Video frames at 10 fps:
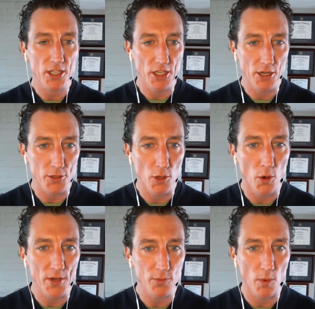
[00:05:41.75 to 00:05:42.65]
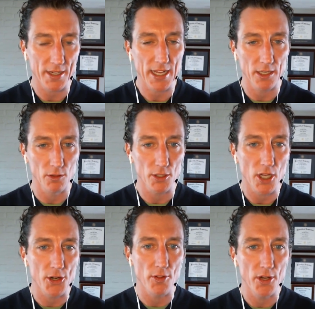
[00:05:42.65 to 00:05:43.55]
you know, you always want to kind of look
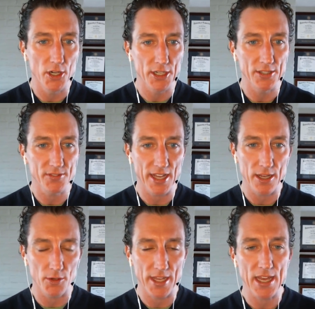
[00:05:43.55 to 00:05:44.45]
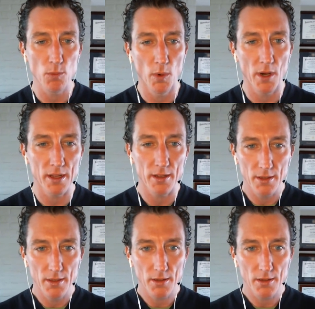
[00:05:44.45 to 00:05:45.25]
under the hood and say, okay, what,